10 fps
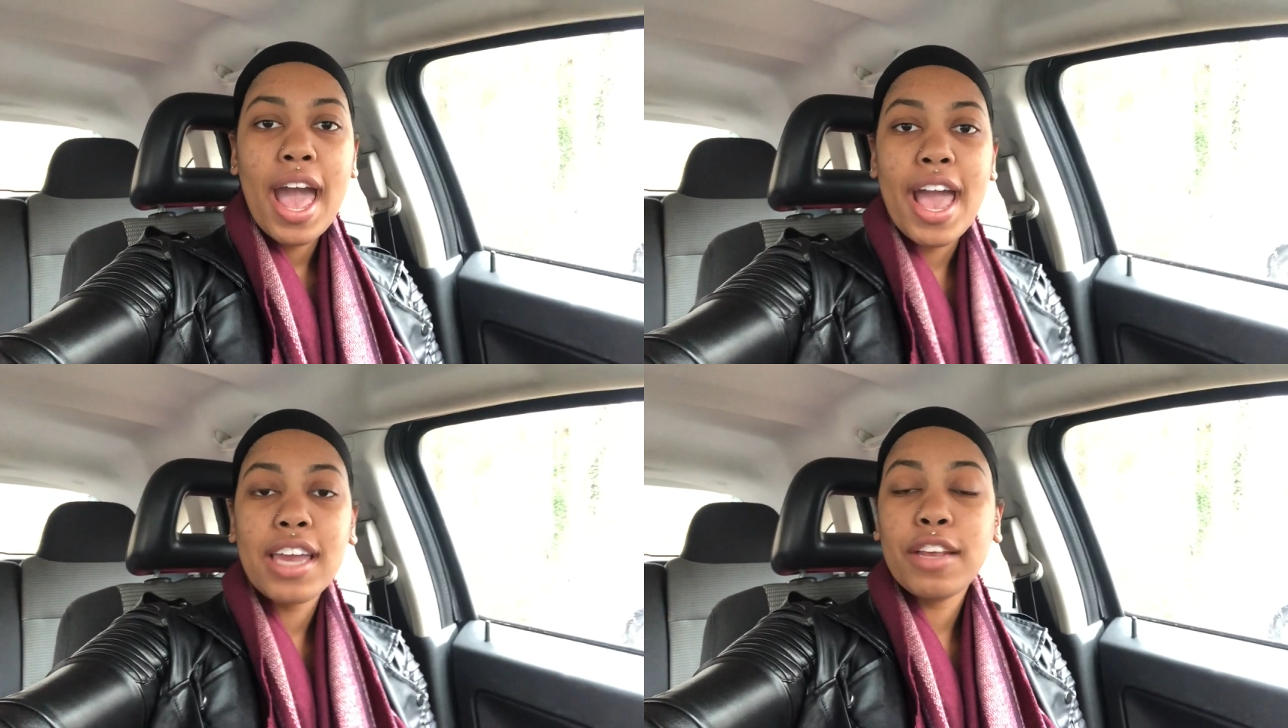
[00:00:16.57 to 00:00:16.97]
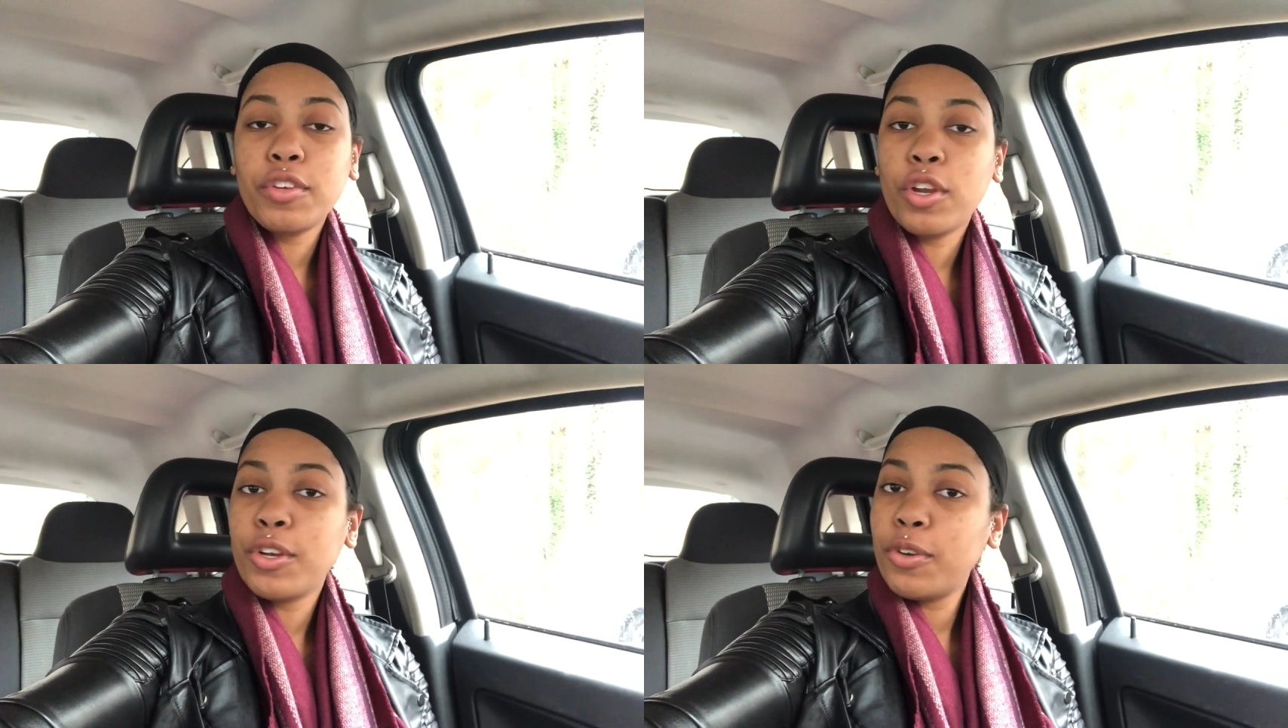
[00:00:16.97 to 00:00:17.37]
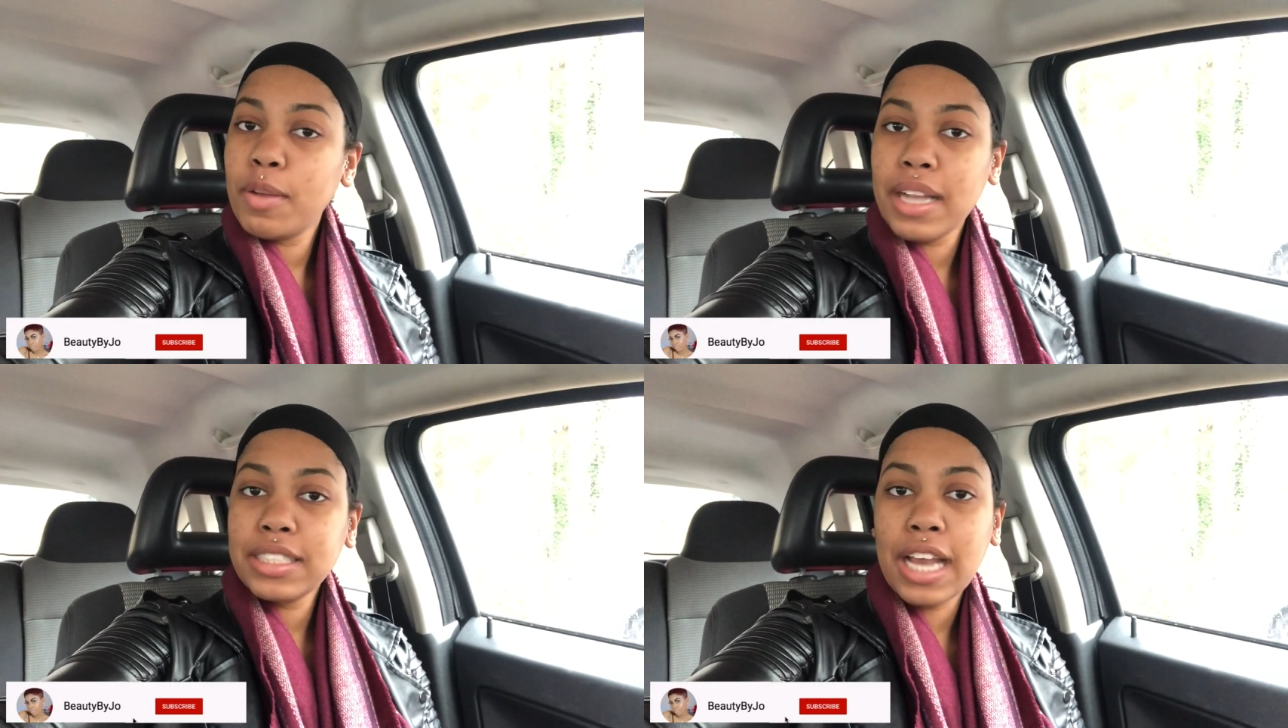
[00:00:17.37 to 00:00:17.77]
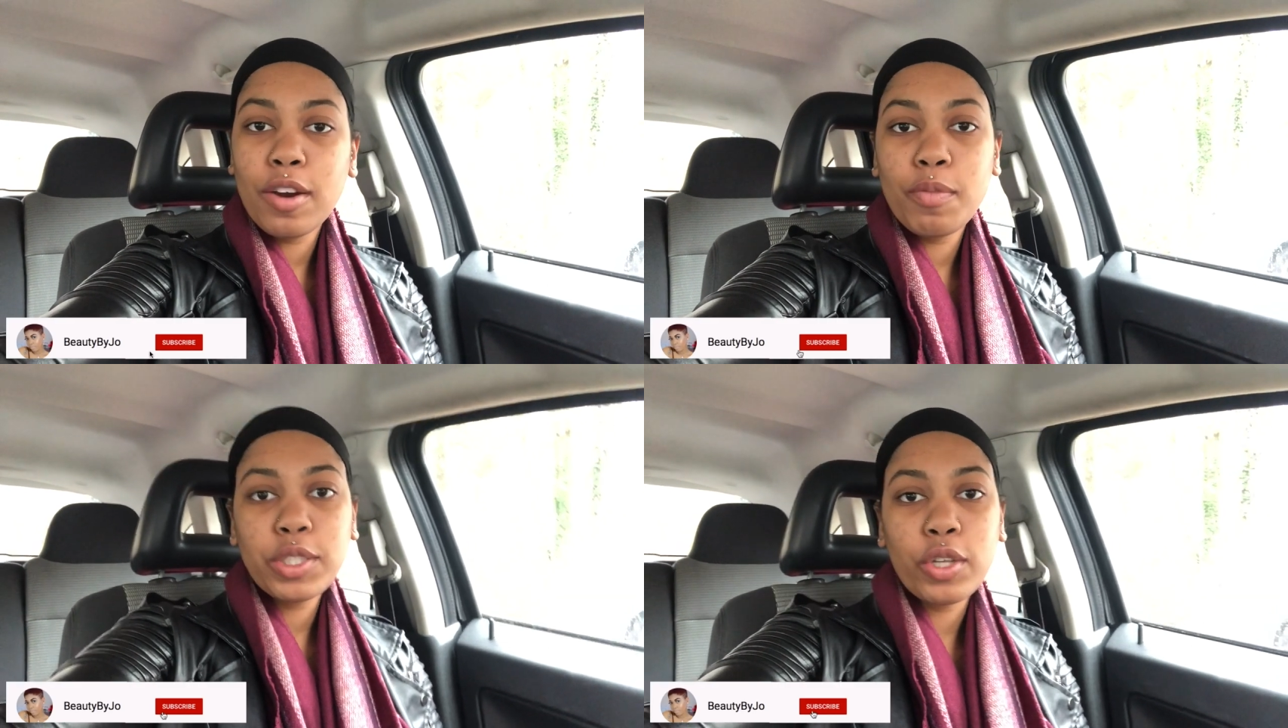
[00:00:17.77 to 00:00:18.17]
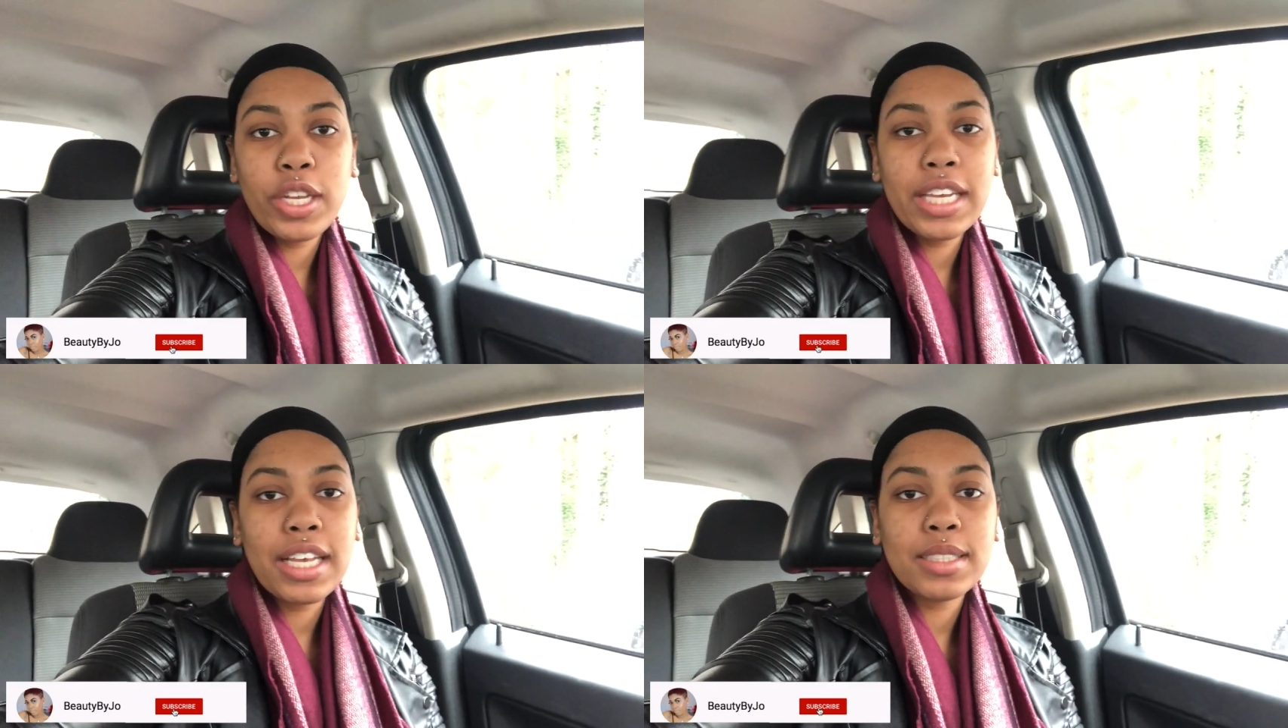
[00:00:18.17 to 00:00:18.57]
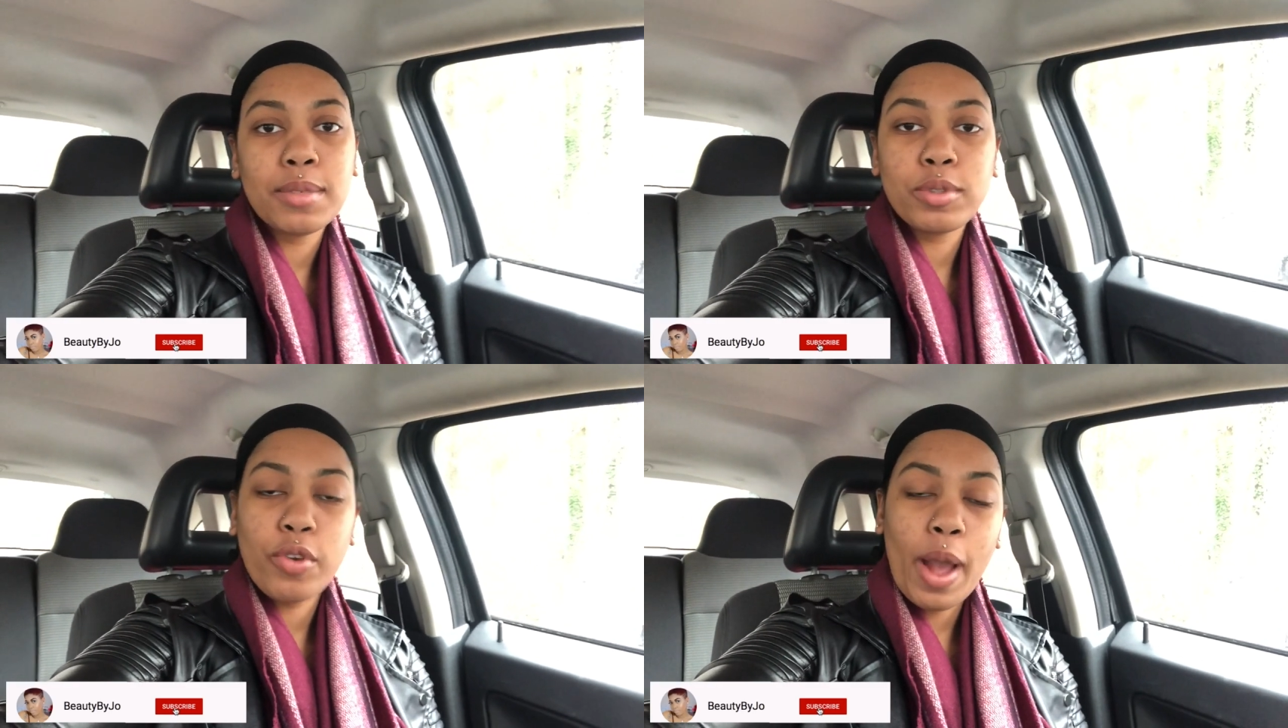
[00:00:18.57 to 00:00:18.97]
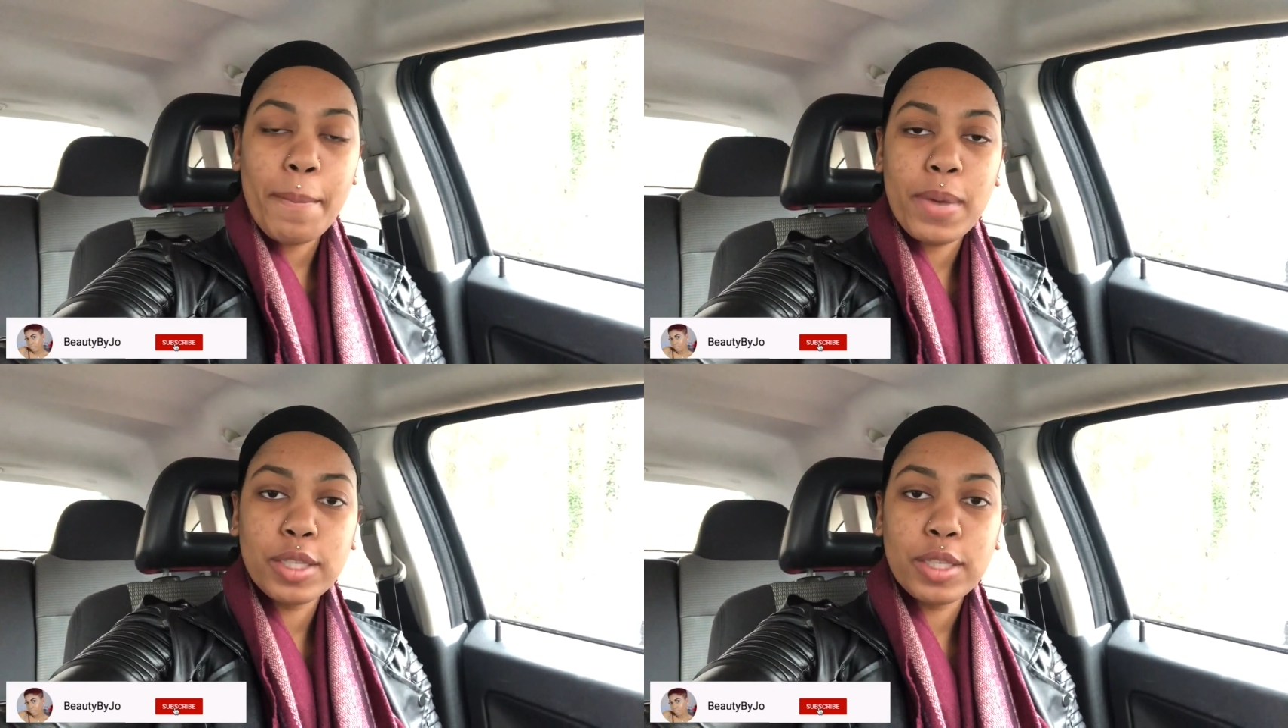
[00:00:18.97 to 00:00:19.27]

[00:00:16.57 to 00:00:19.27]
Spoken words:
And if you're new to my channel, make sure you hit that subscribe